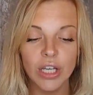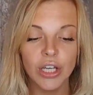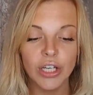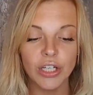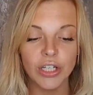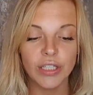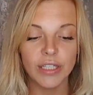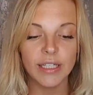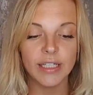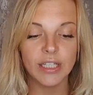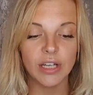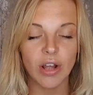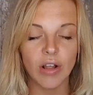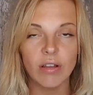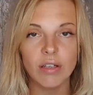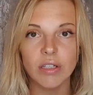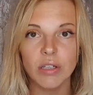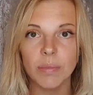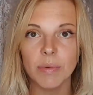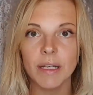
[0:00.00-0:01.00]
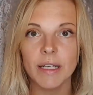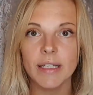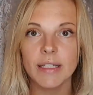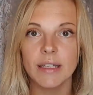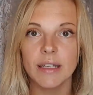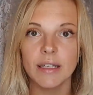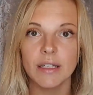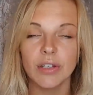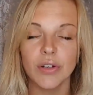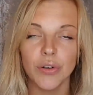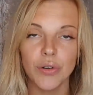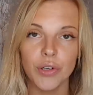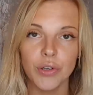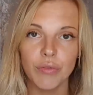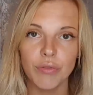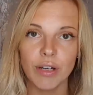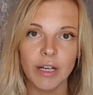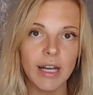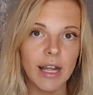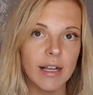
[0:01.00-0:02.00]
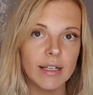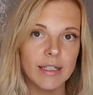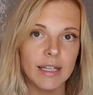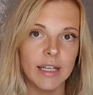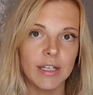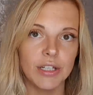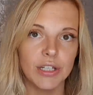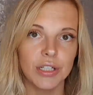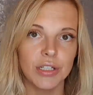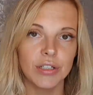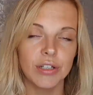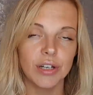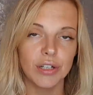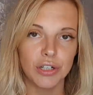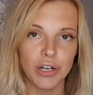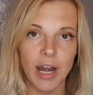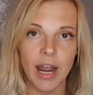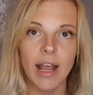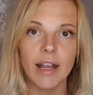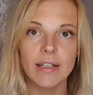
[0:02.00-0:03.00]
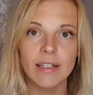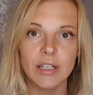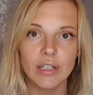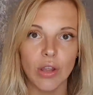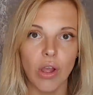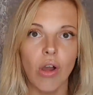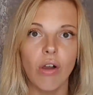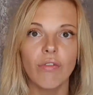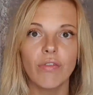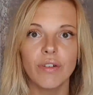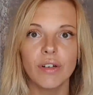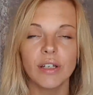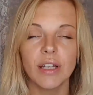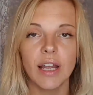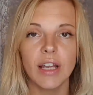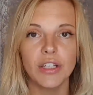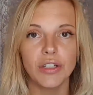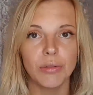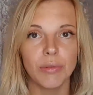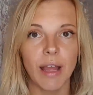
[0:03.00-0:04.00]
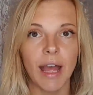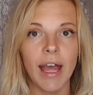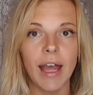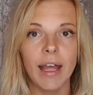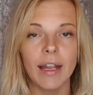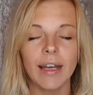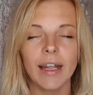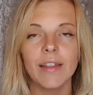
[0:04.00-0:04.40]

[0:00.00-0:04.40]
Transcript: You need to also be listening to your relaxation tracks as often as you can.